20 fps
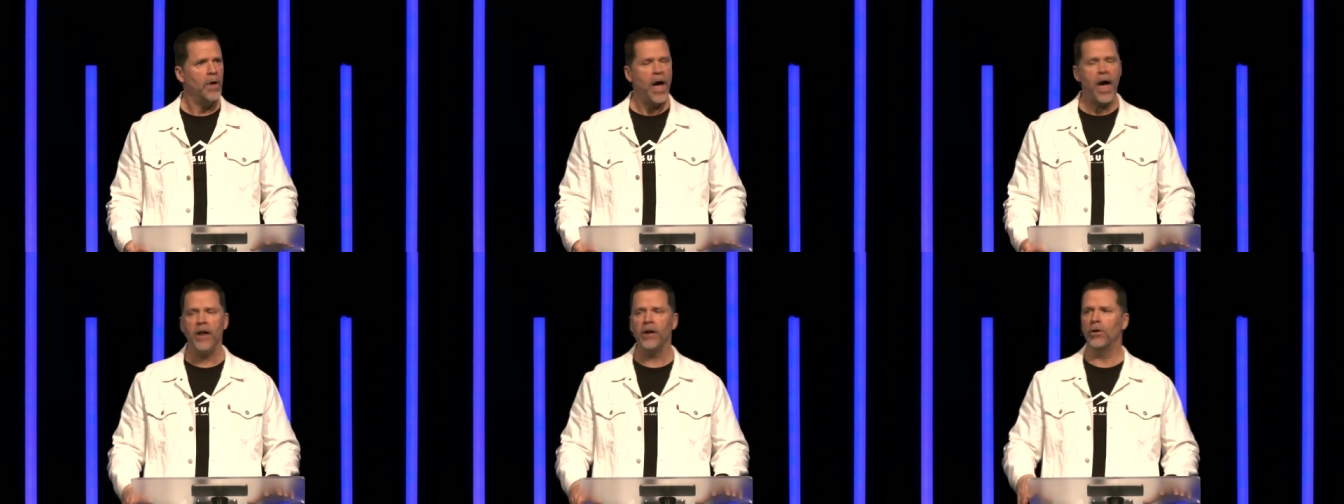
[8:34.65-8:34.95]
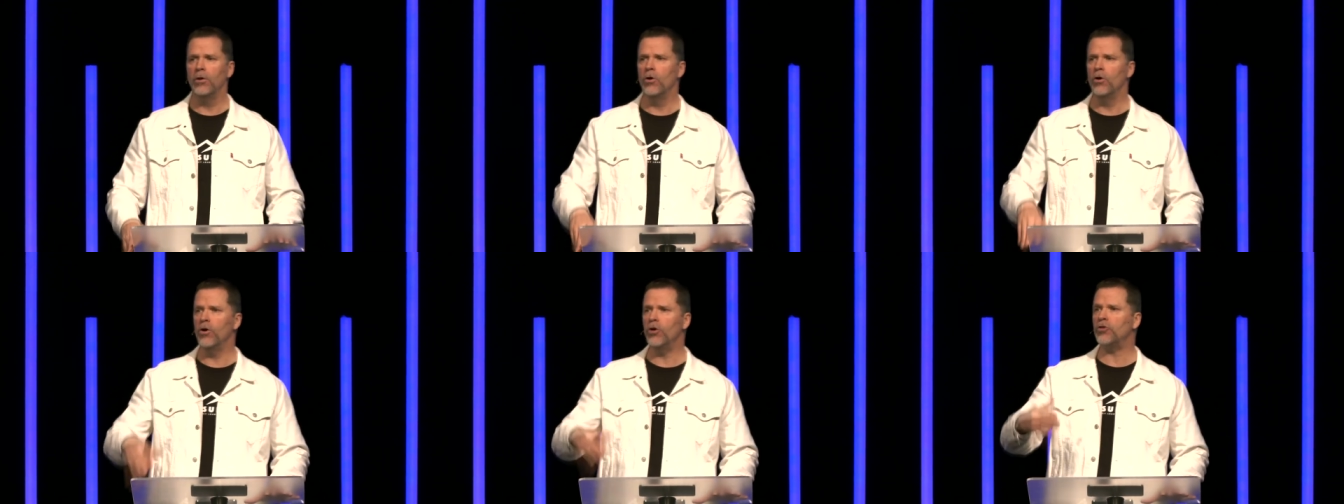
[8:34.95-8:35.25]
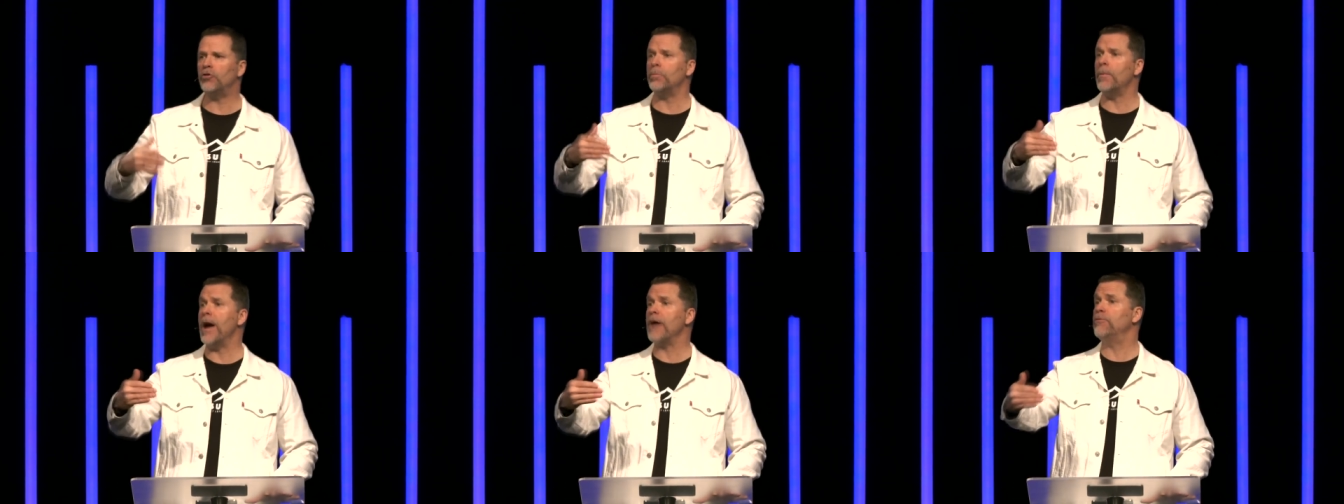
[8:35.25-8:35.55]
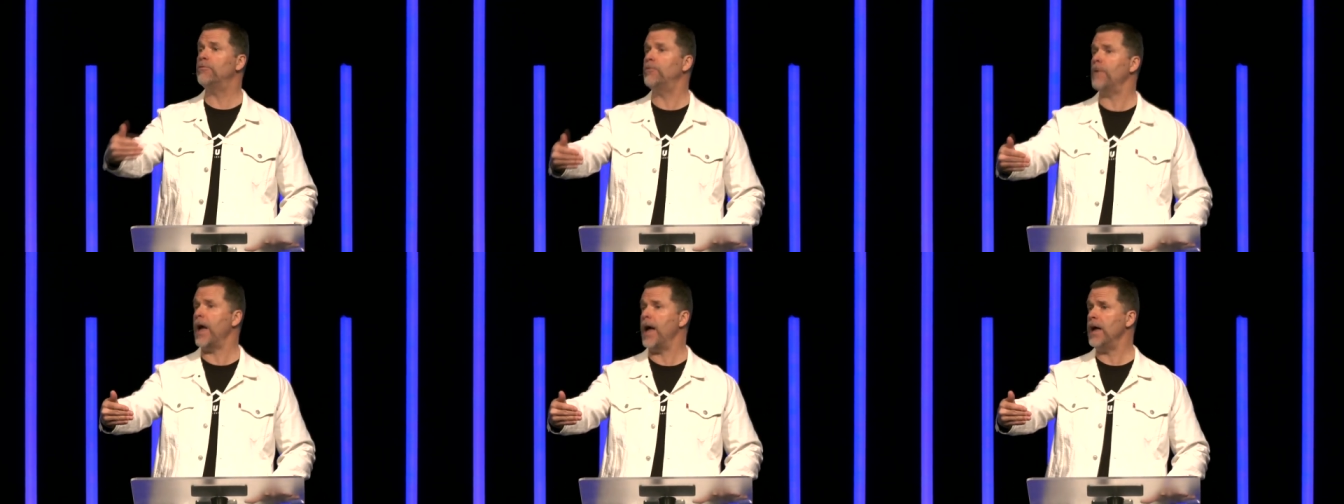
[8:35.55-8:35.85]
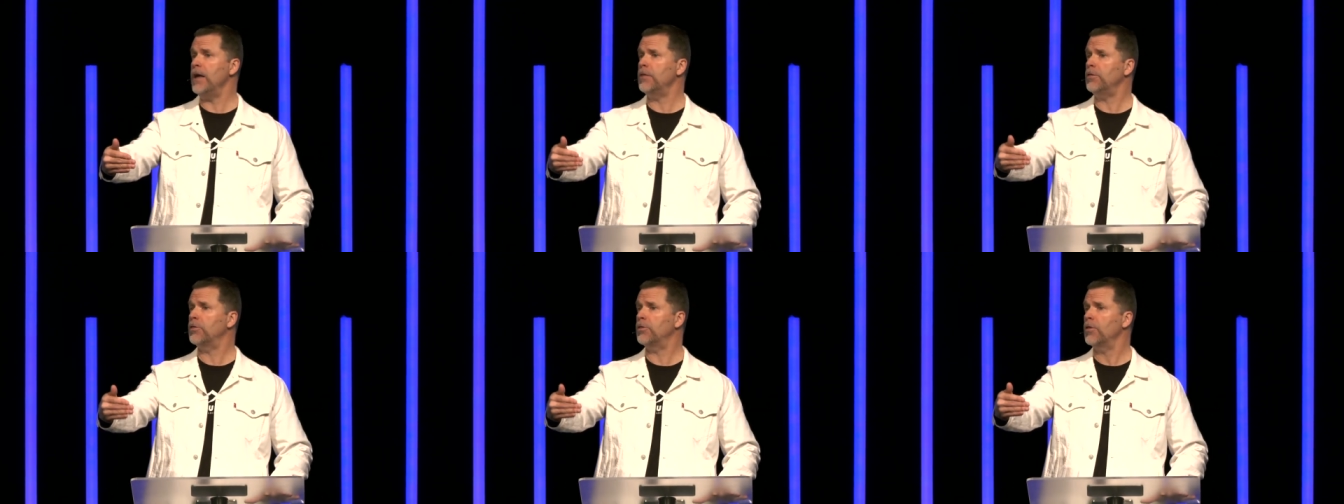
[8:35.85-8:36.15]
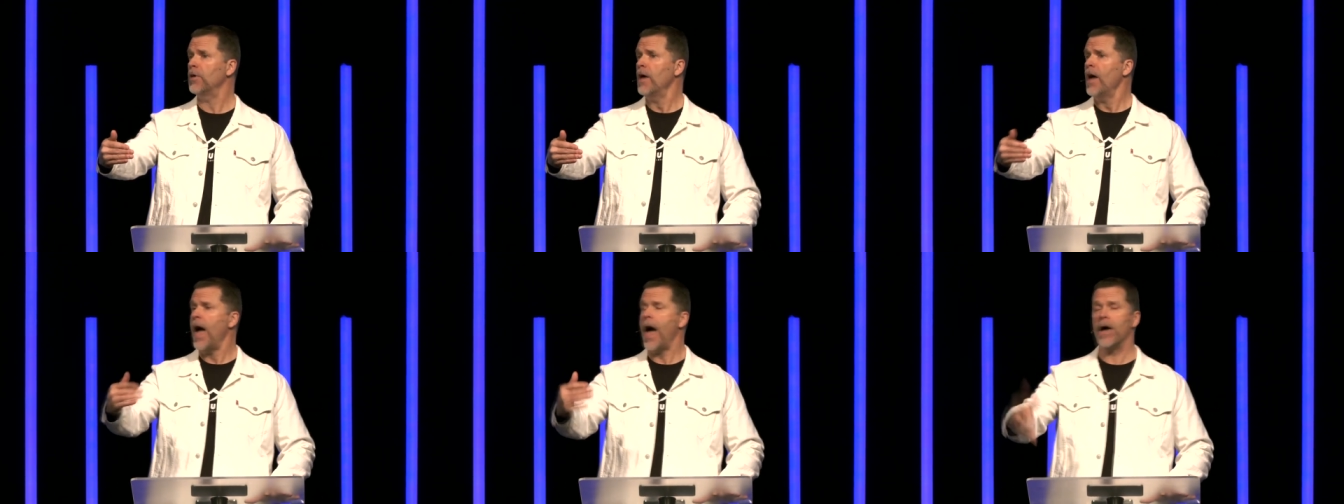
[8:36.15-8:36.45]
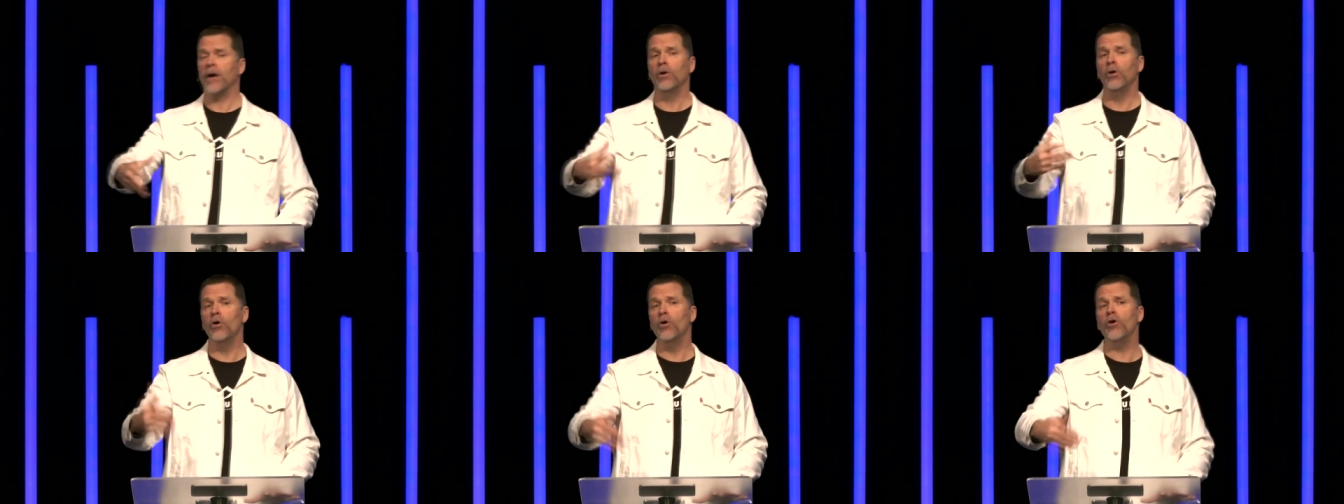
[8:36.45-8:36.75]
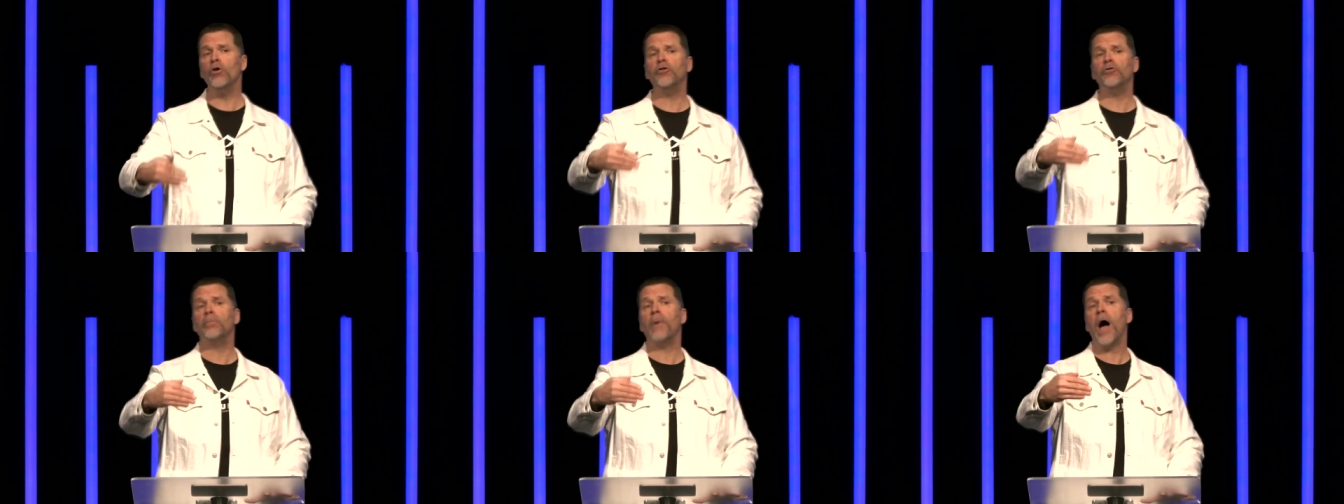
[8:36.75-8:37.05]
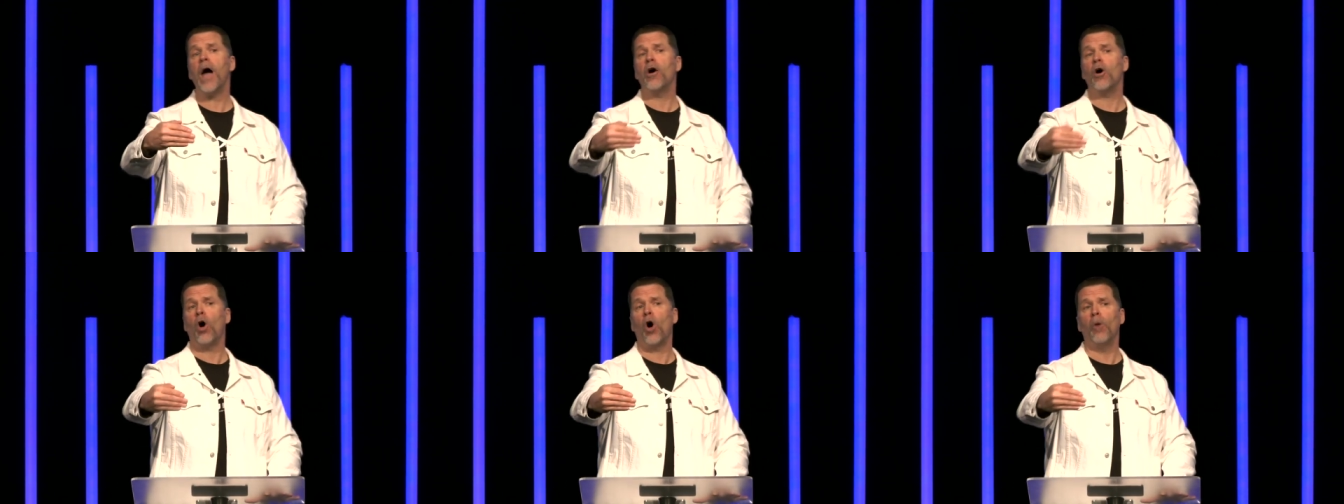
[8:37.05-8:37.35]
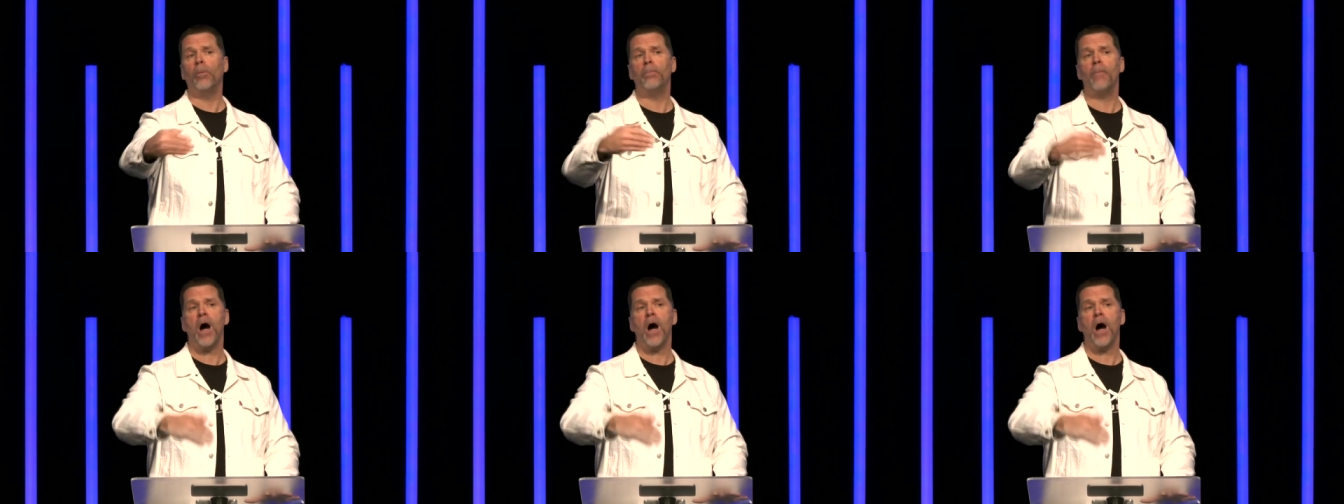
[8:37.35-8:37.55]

and lose my faith and lose my hope,